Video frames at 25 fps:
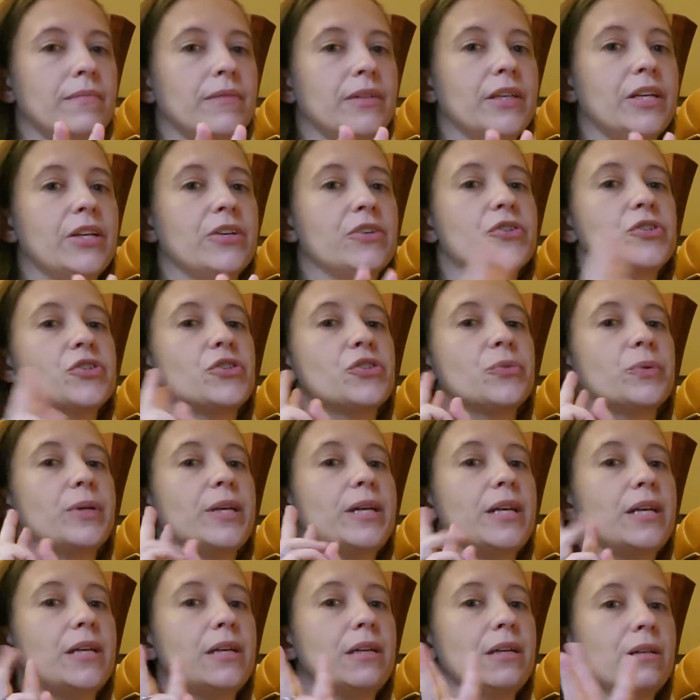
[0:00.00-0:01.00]
here's
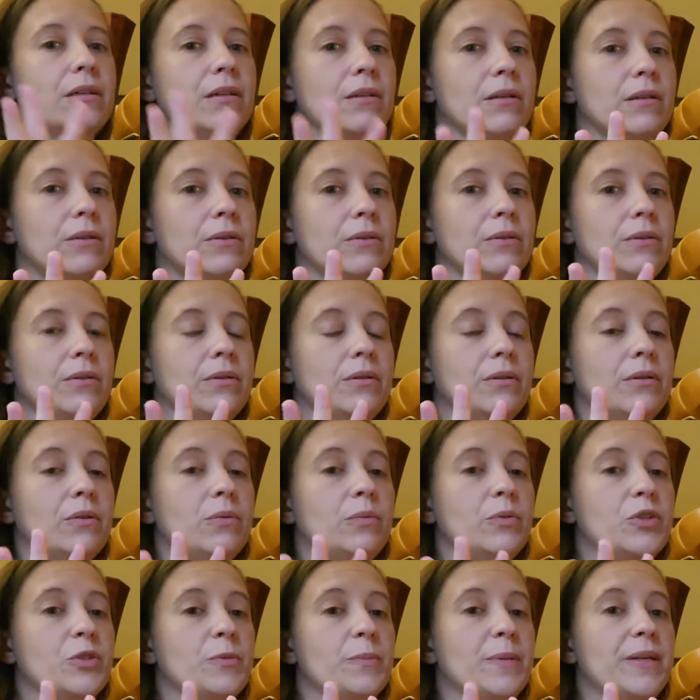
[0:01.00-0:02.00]
3,
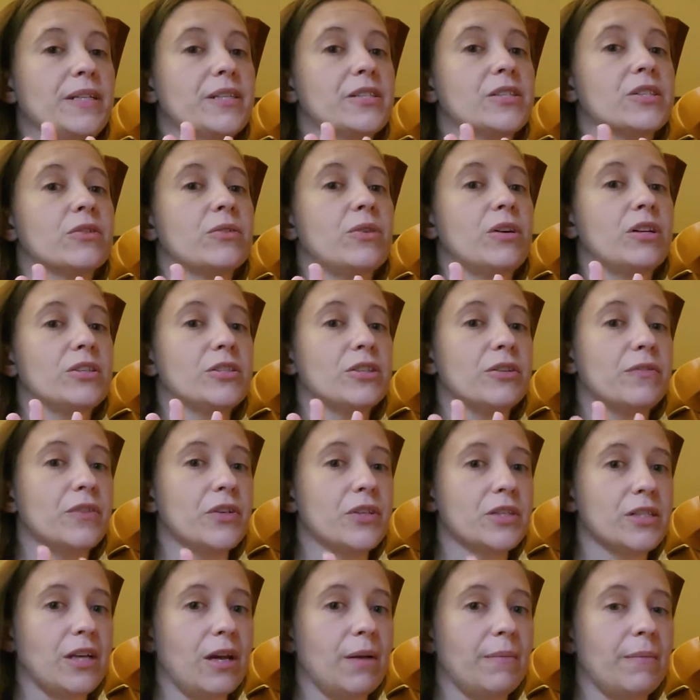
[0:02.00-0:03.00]
which means the crossover
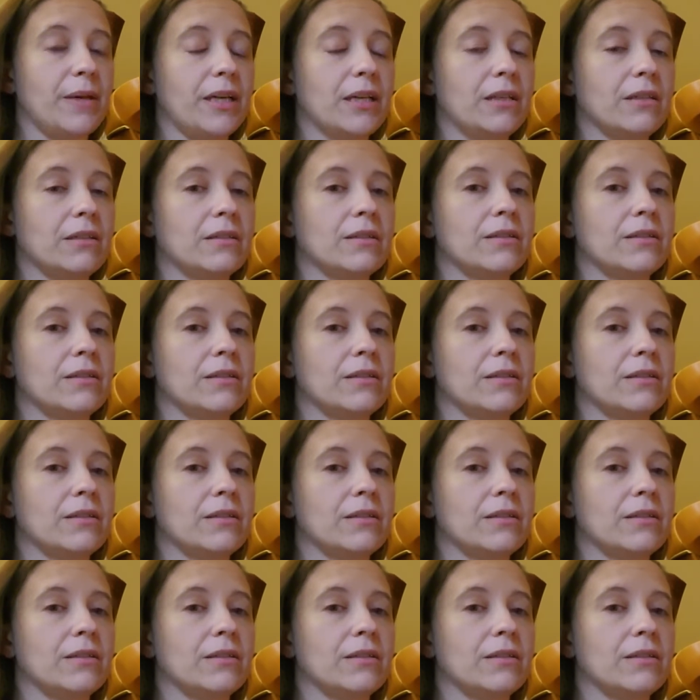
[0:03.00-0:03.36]
is coming.